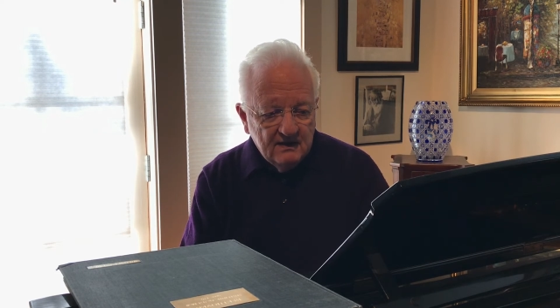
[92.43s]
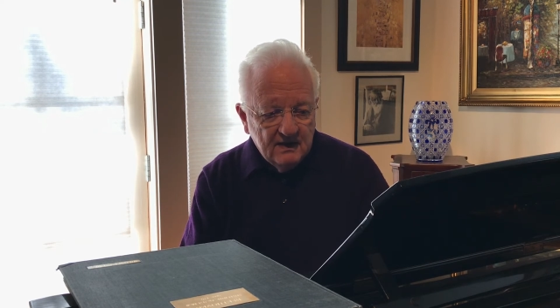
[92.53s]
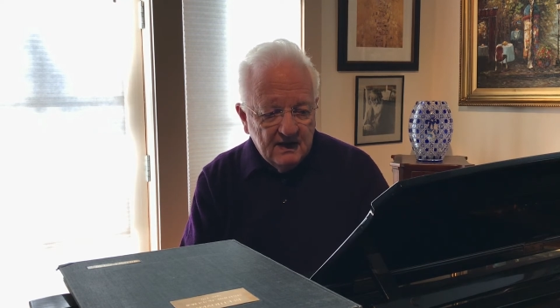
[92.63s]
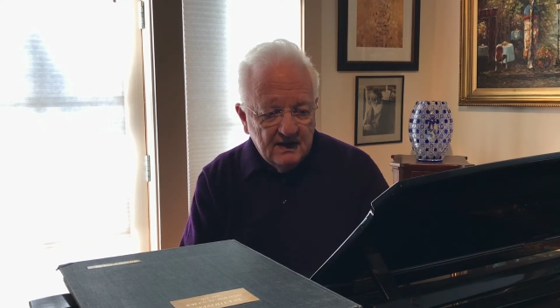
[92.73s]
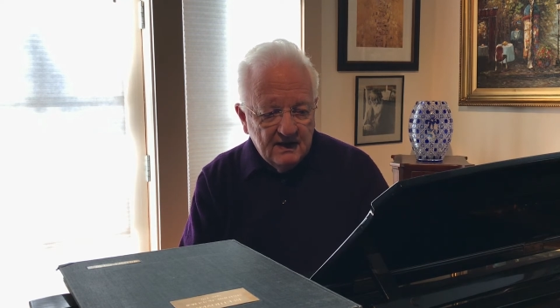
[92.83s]

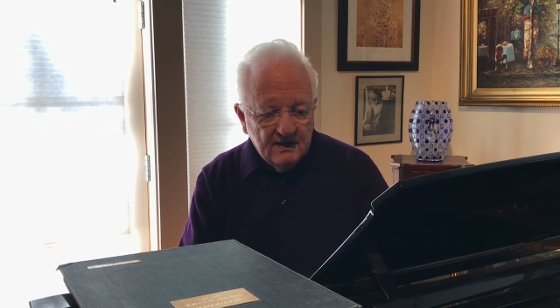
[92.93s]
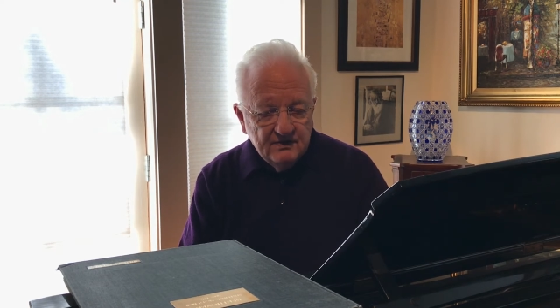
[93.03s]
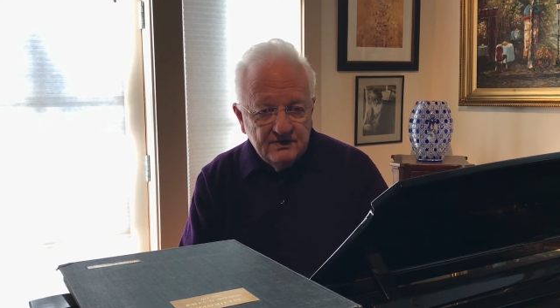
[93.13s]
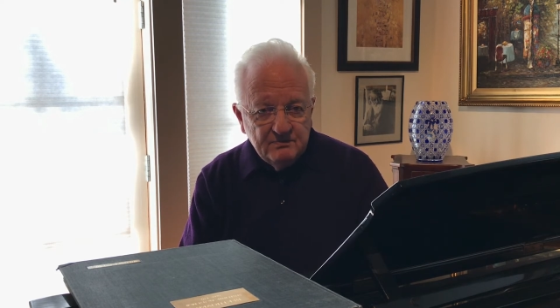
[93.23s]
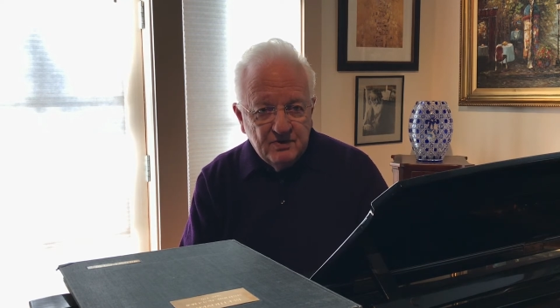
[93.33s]

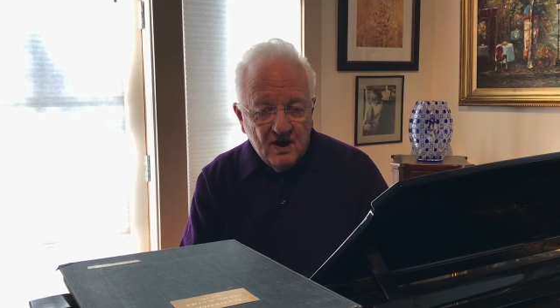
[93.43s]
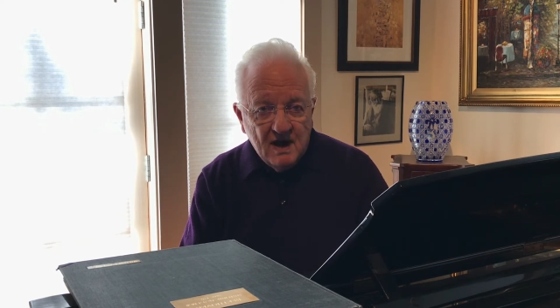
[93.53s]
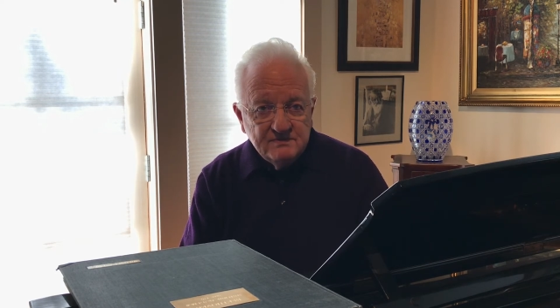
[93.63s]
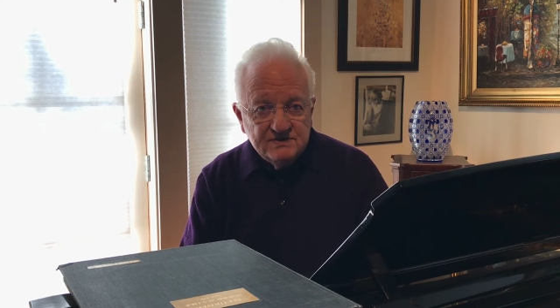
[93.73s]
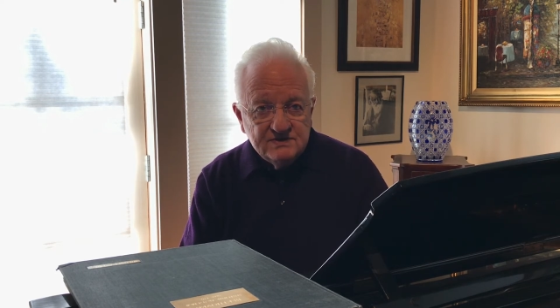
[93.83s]
The
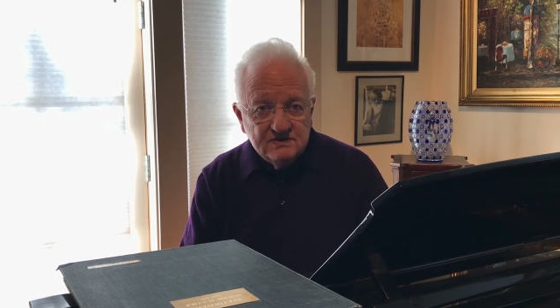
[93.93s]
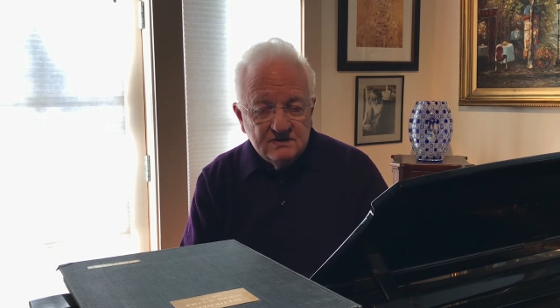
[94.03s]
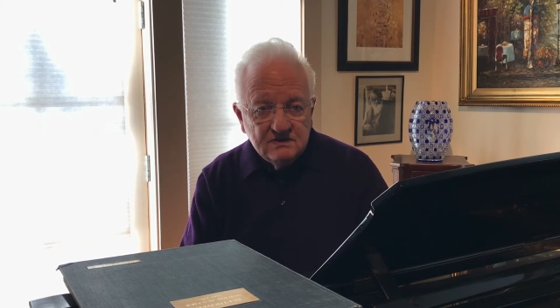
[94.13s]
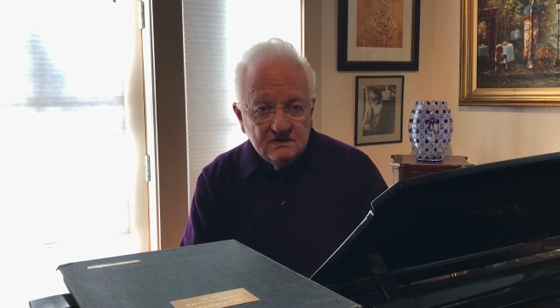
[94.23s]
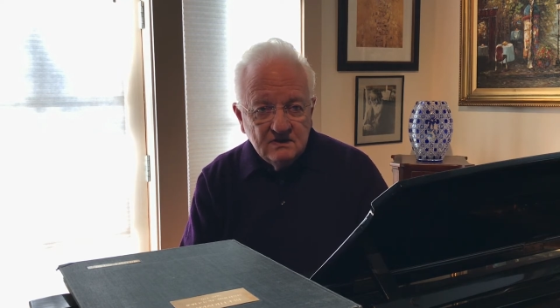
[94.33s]
Brahms
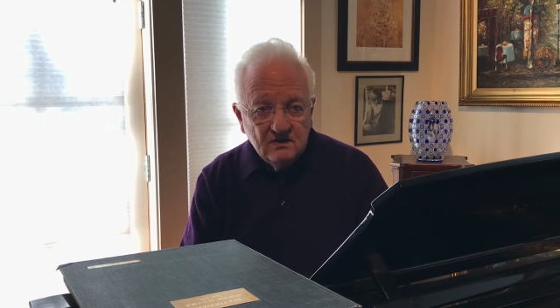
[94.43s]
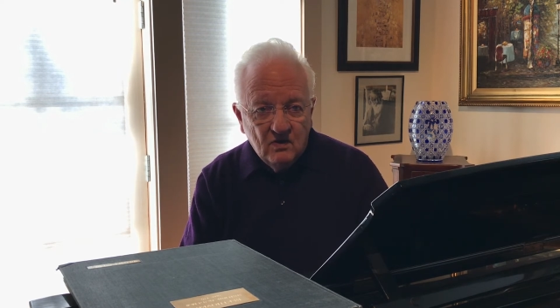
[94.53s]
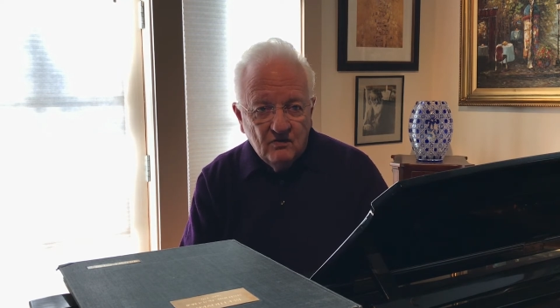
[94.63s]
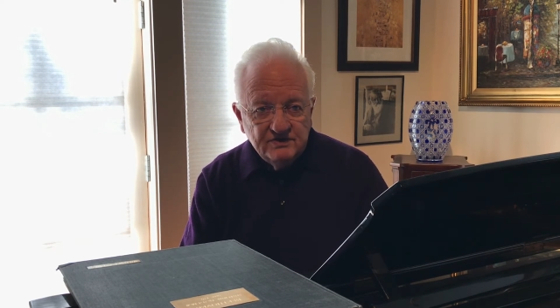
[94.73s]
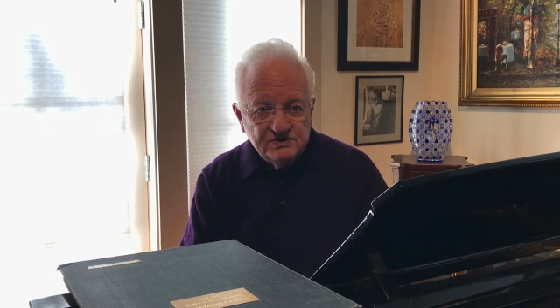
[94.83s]

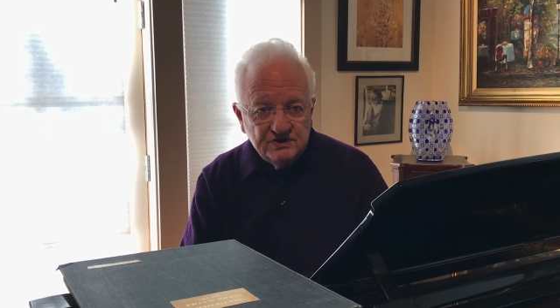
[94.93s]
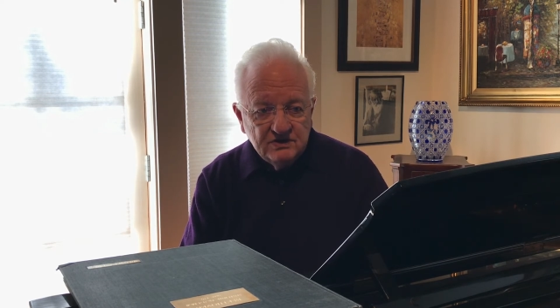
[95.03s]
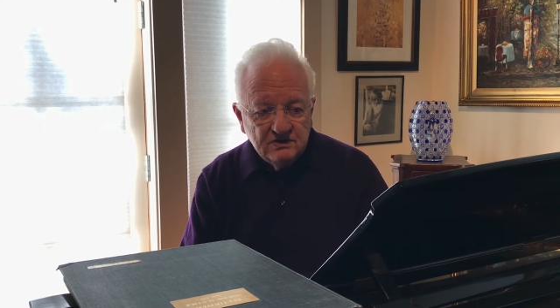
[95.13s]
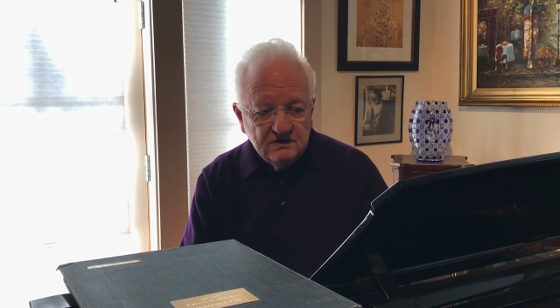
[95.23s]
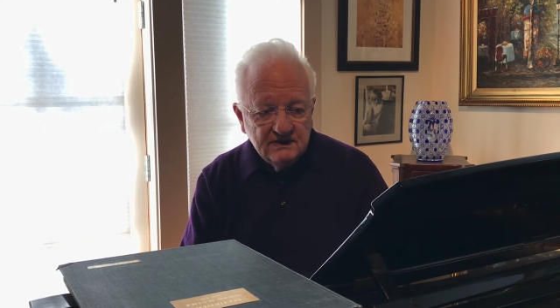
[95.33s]

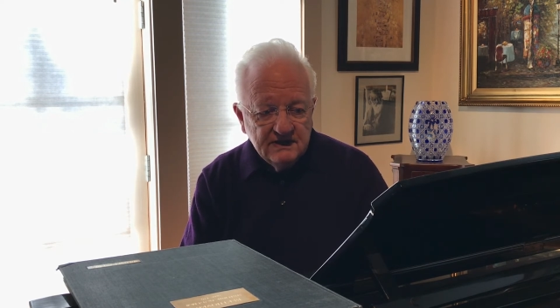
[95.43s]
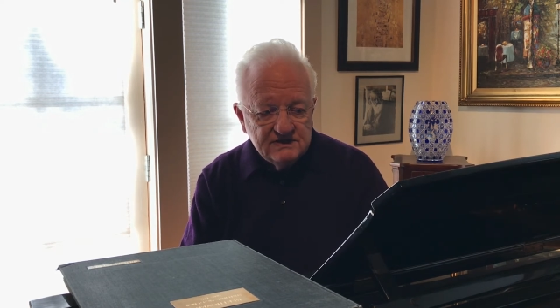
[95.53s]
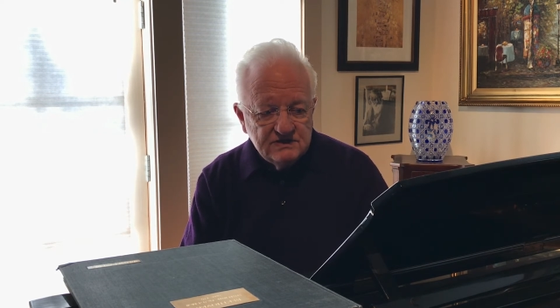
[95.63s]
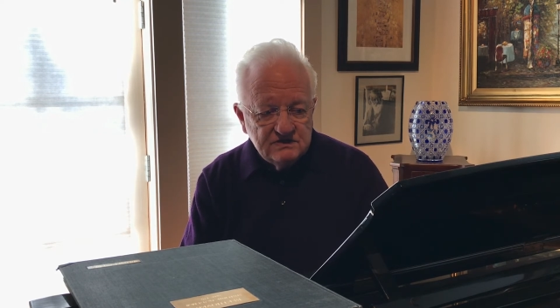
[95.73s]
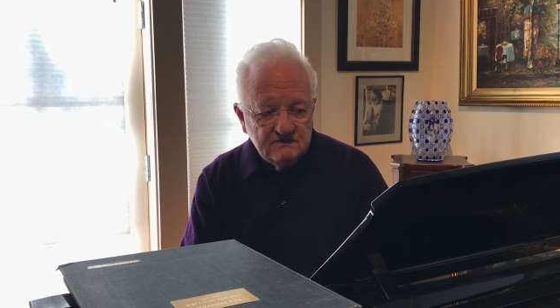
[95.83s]
Overture
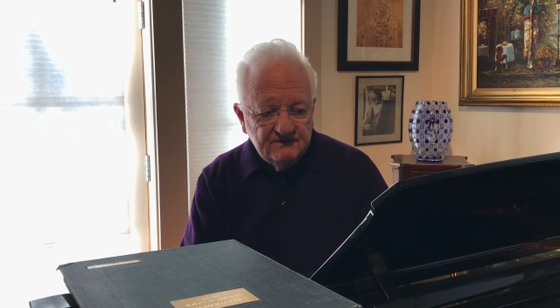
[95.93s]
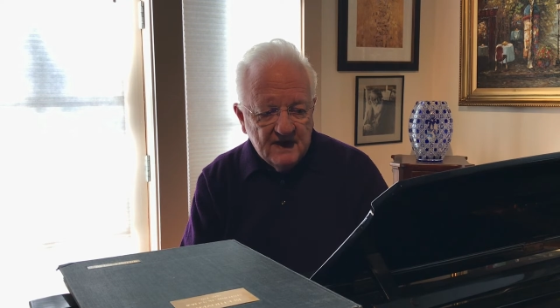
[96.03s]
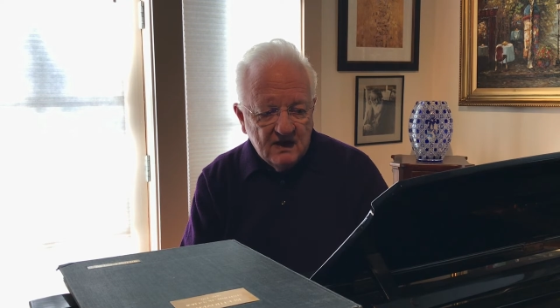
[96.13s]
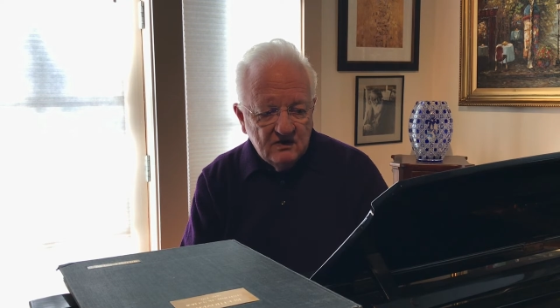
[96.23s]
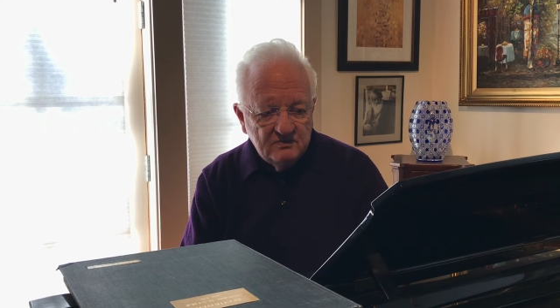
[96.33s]
is
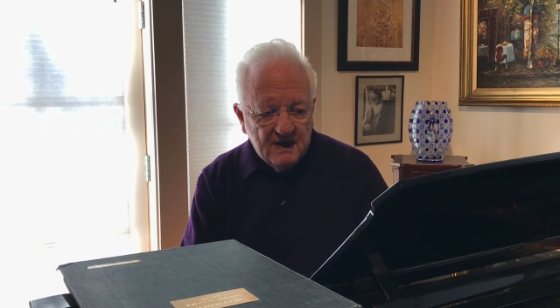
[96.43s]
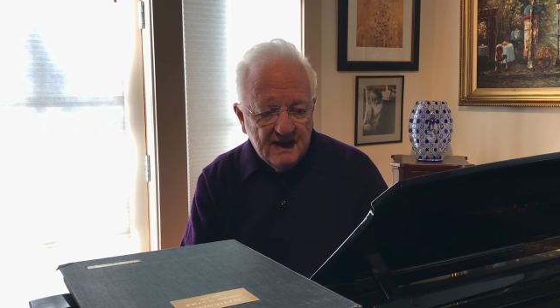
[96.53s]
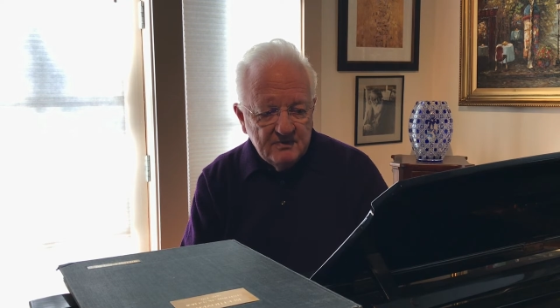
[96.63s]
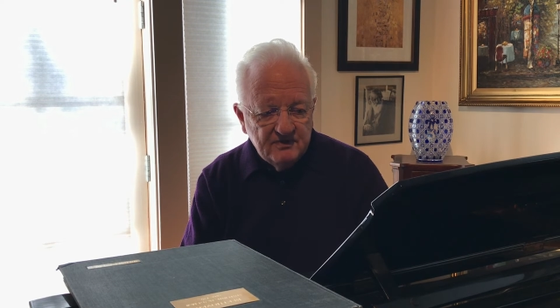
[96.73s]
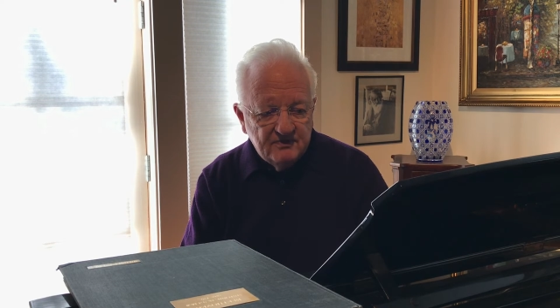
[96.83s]
followed by
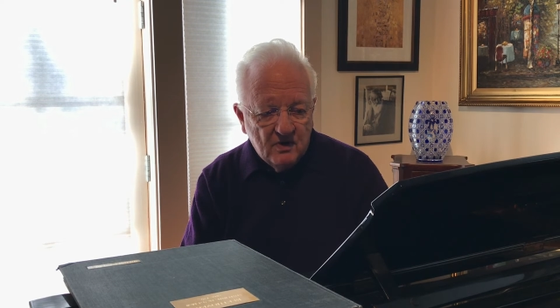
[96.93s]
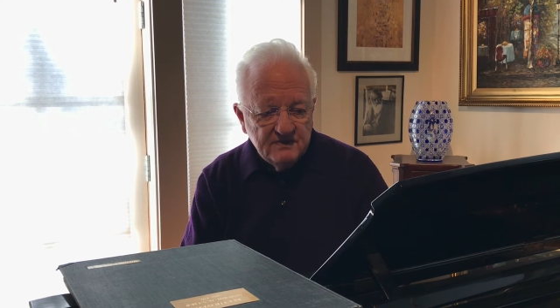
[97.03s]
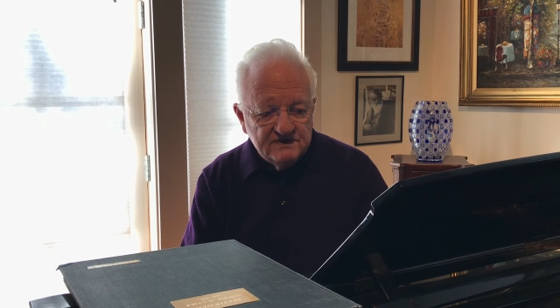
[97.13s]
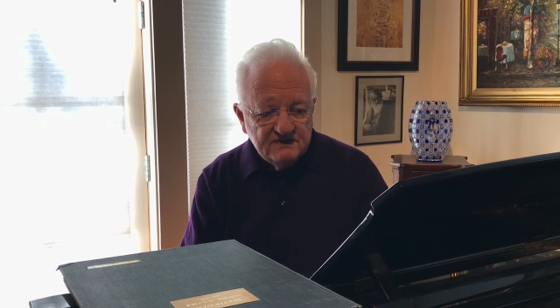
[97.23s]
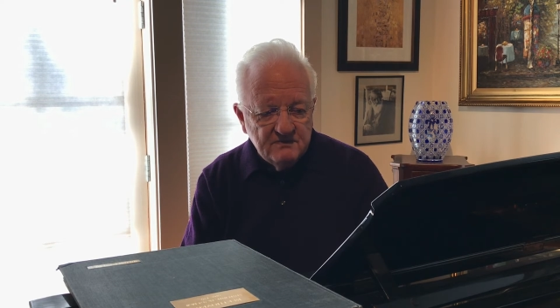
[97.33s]
a
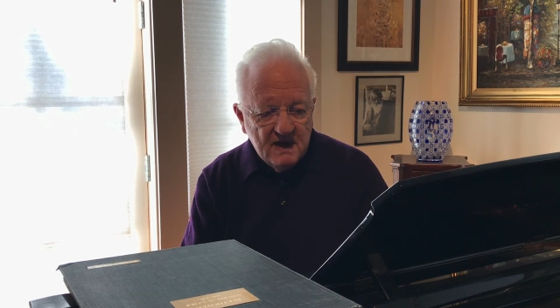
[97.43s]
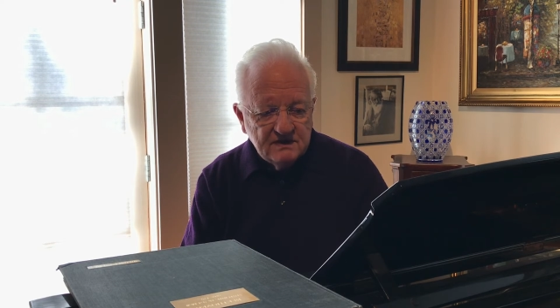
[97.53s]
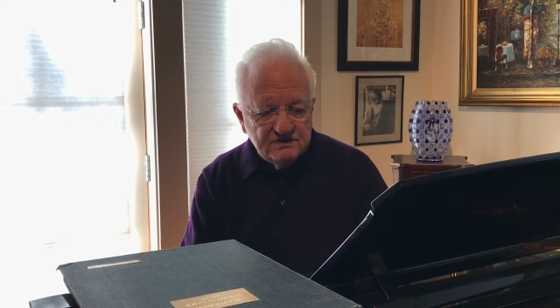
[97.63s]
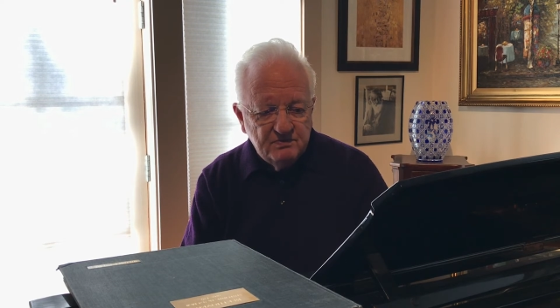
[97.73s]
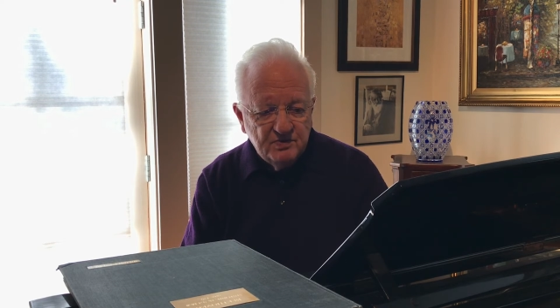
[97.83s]
performance of
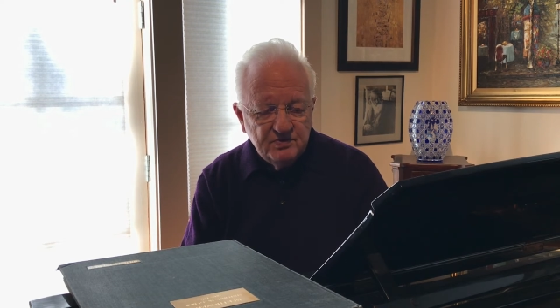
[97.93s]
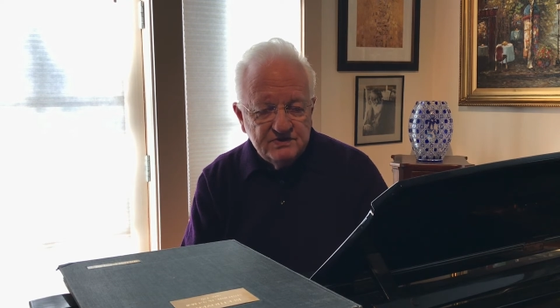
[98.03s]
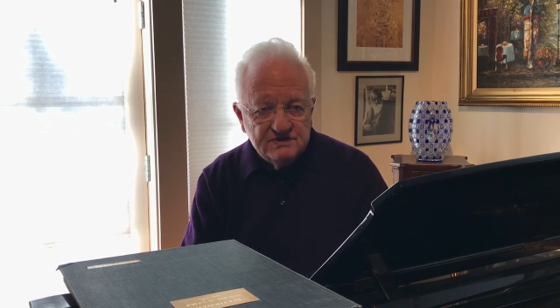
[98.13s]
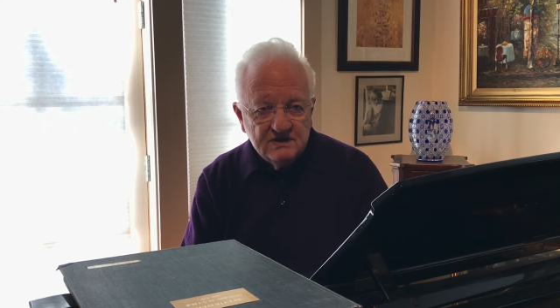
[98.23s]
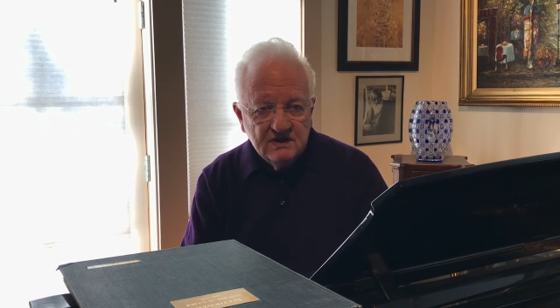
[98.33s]
Max
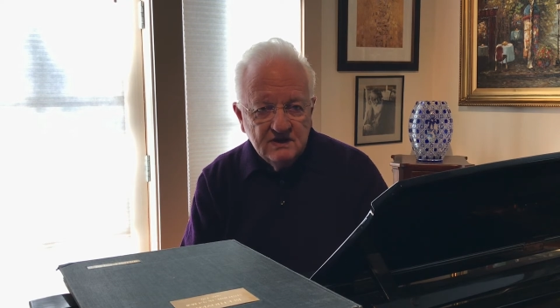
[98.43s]
Bruch's